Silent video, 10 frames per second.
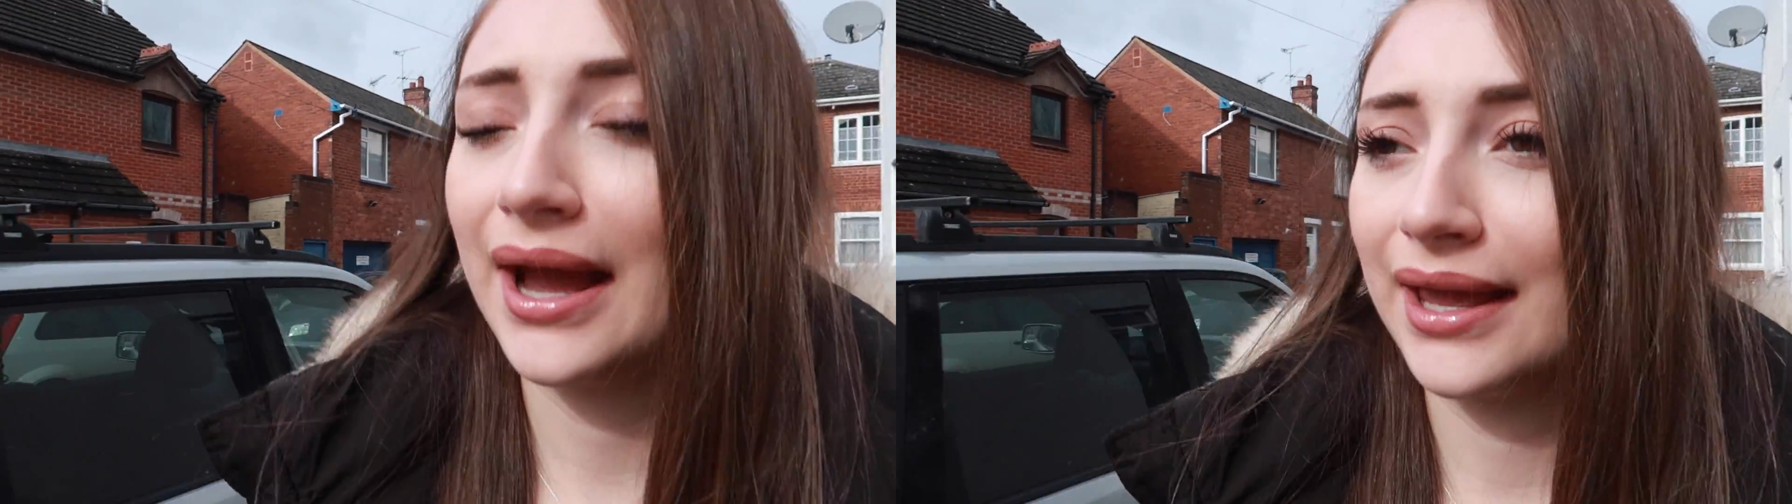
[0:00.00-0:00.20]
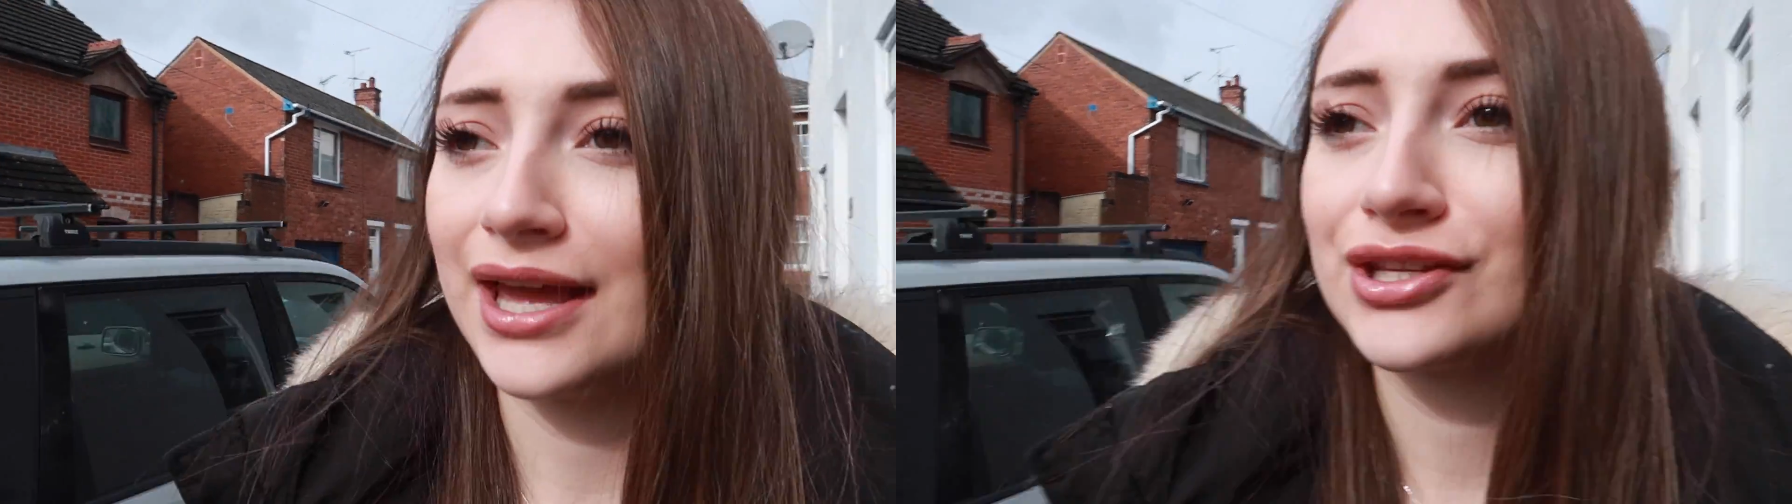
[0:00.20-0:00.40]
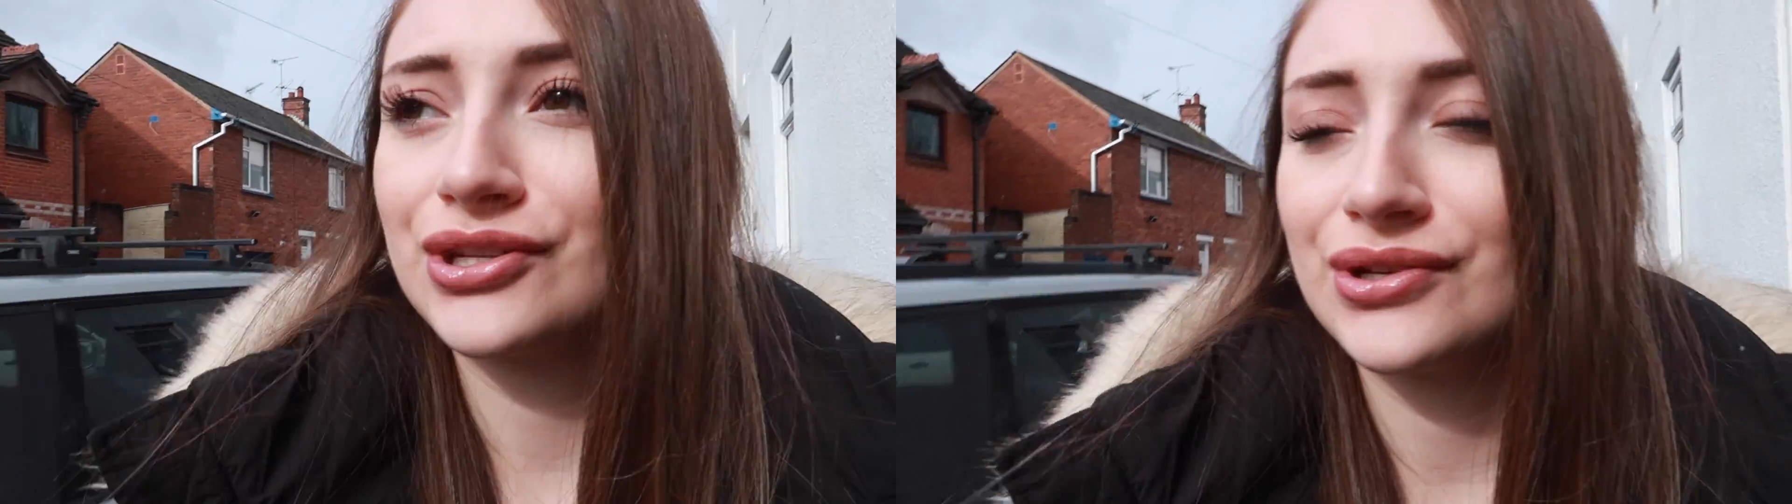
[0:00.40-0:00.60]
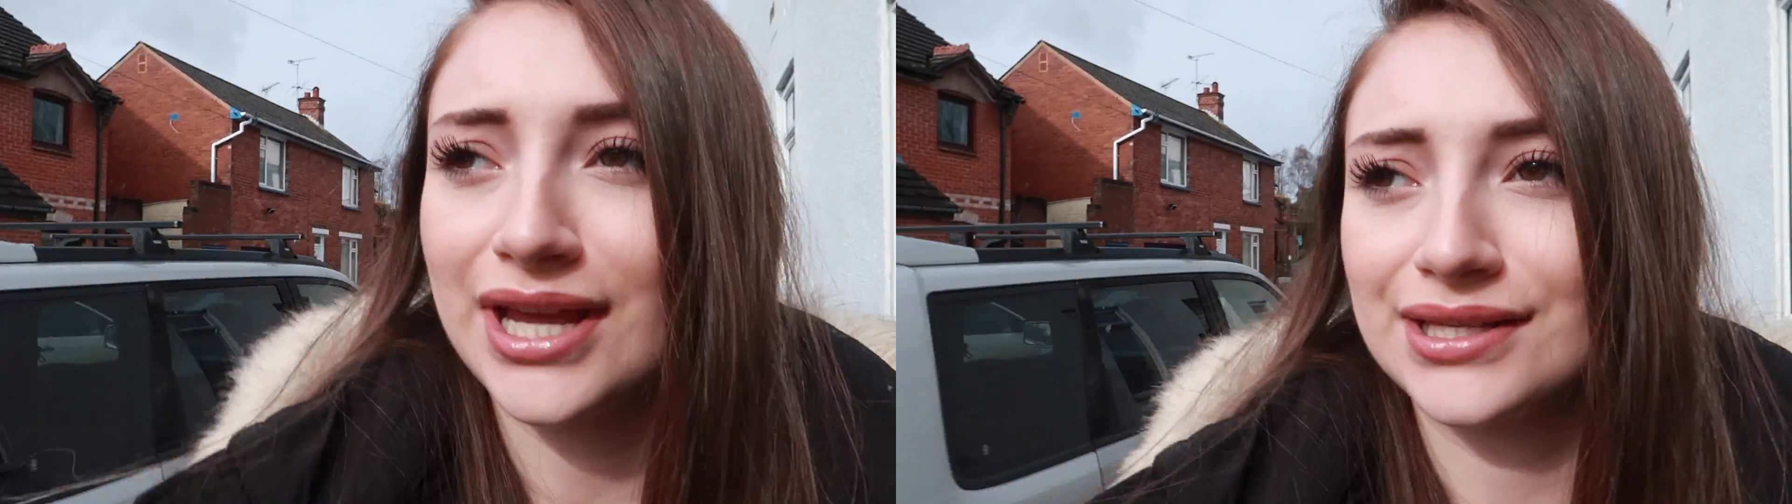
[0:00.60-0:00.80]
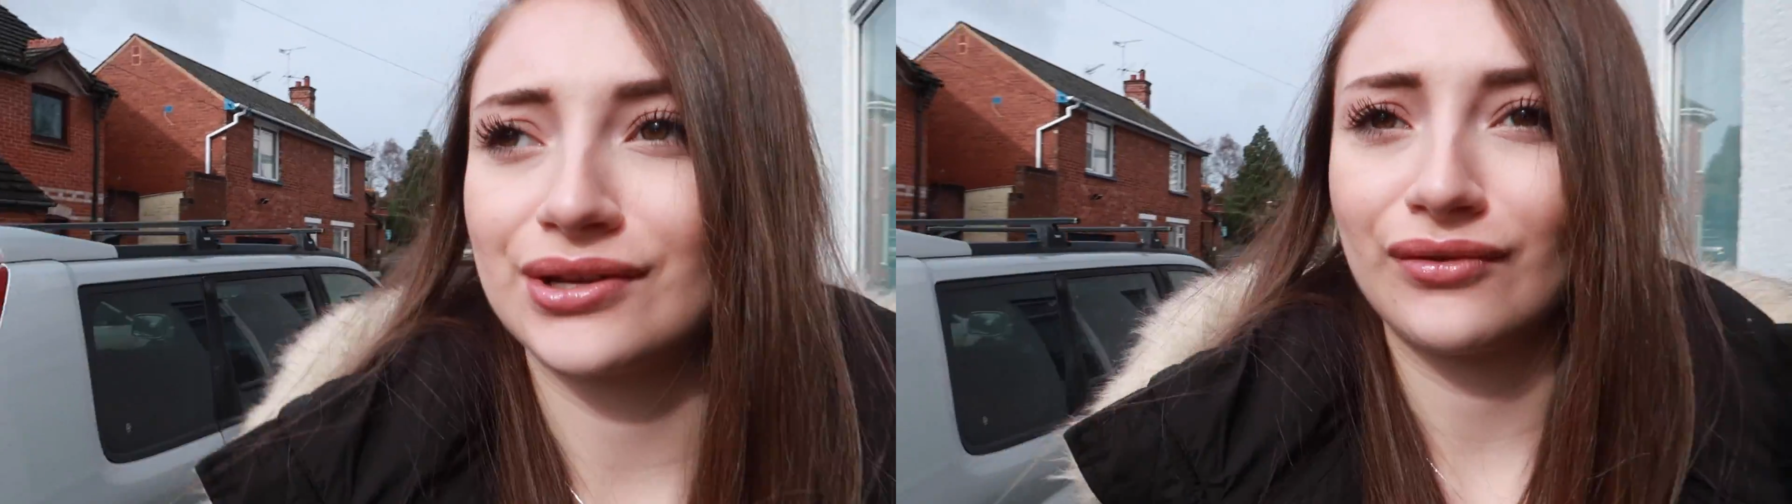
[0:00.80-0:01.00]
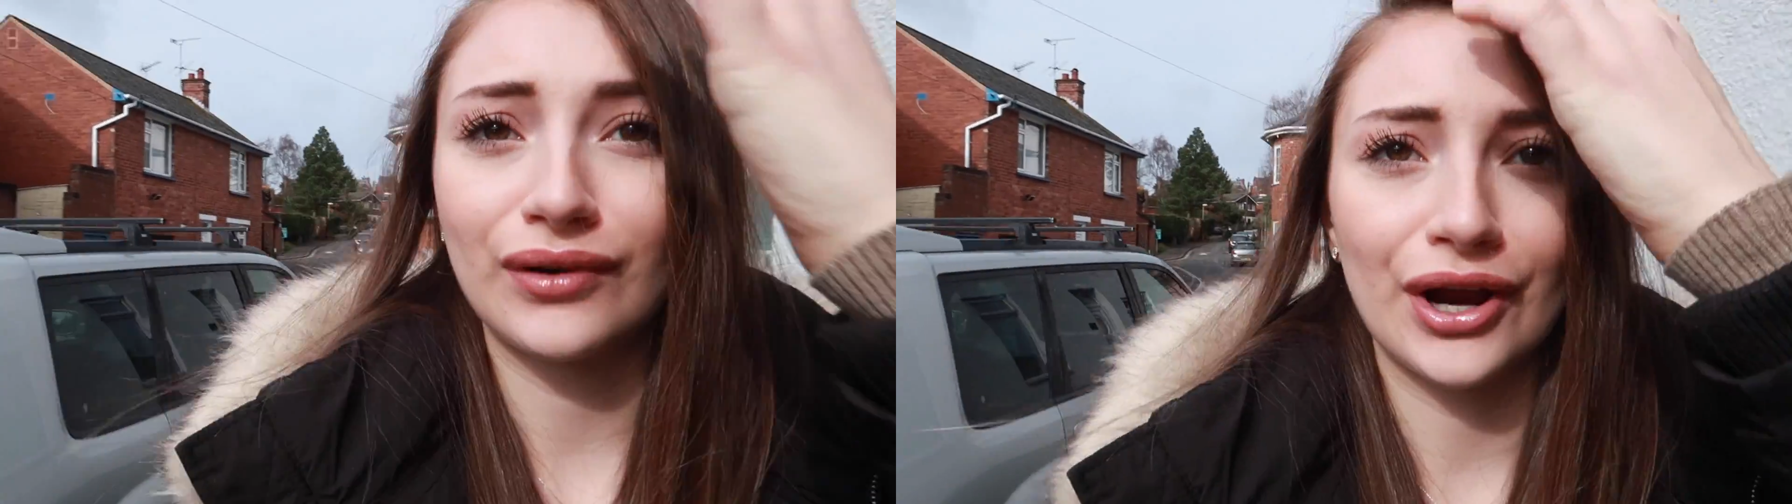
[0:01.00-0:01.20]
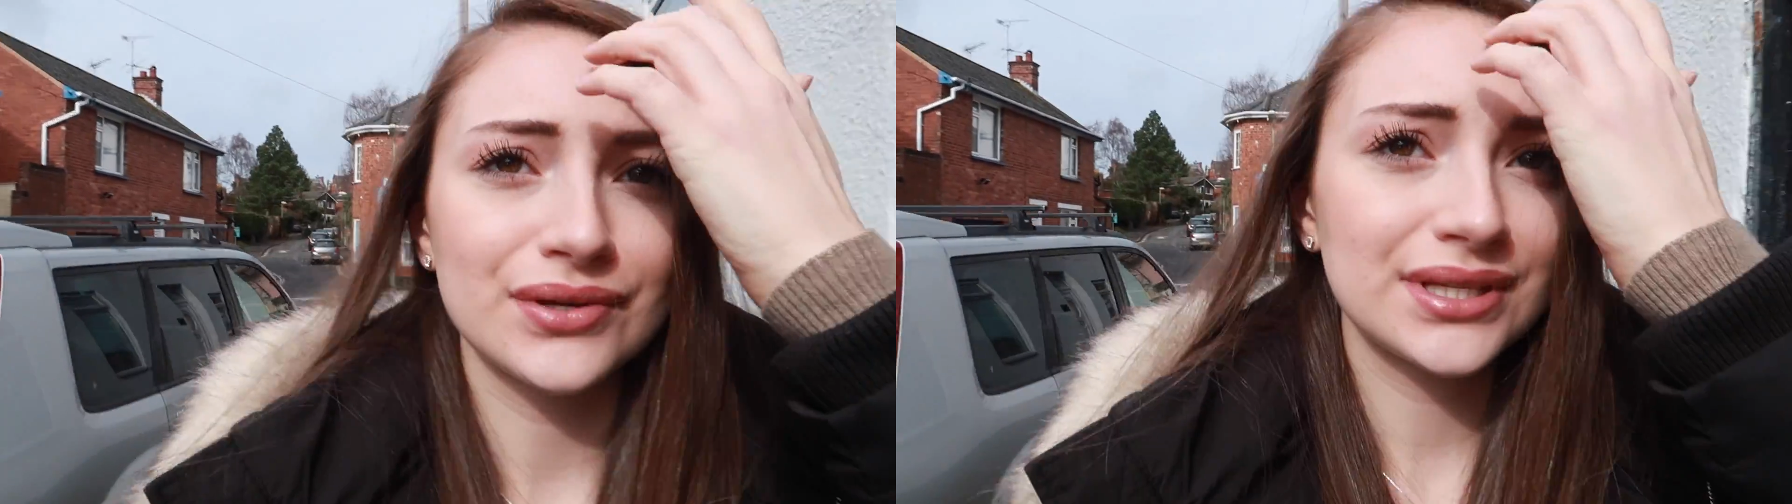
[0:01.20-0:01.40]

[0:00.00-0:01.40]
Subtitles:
pancakes 2 days in a row.